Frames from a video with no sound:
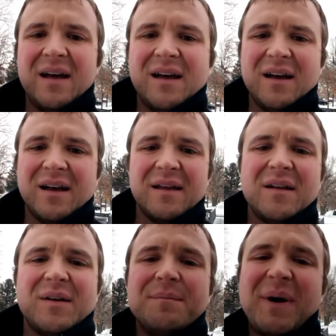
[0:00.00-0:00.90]
A
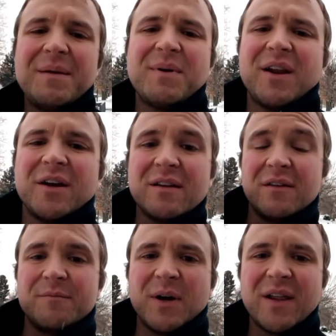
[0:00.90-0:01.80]
byproduct
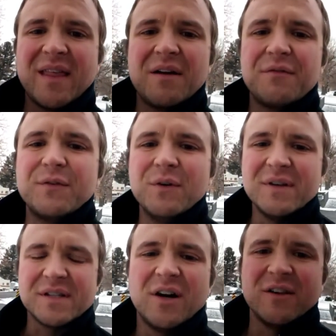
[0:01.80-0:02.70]
of burning that fuel
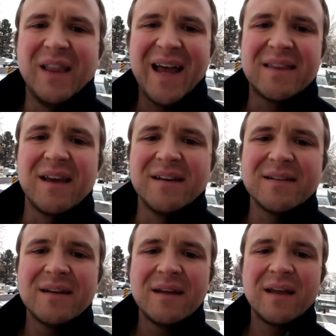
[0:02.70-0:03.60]
is called
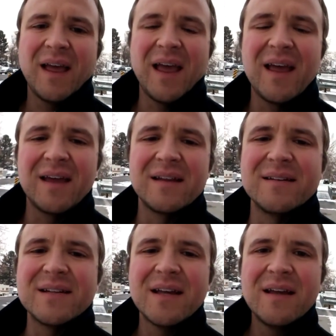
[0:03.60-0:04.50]
lactate,
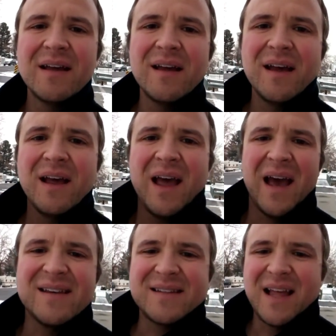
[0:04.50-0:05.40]
and
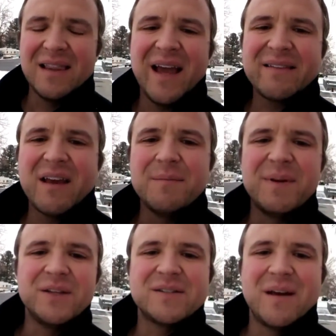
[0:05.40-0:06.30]
as that lactate
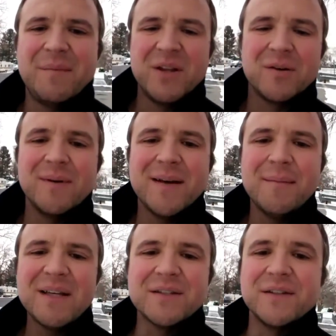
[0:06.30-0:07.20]
builds up in your mu
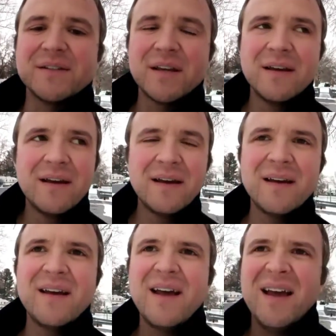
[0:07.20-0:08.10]
muscles,
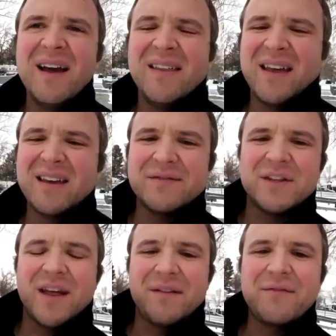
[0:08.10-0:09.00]
that gives
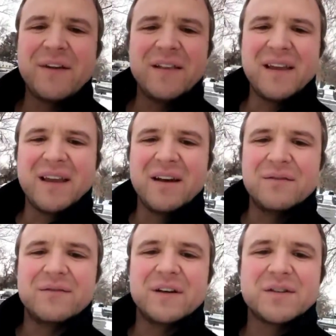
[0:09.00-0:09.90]
you that feeling
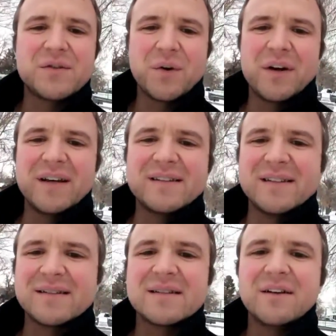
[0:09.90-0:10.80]
of soreness
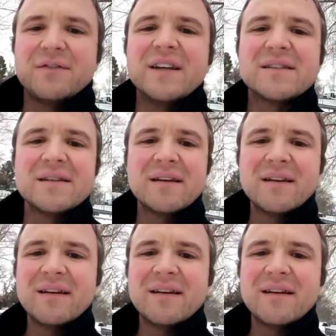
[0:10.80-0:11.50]
and stiffness.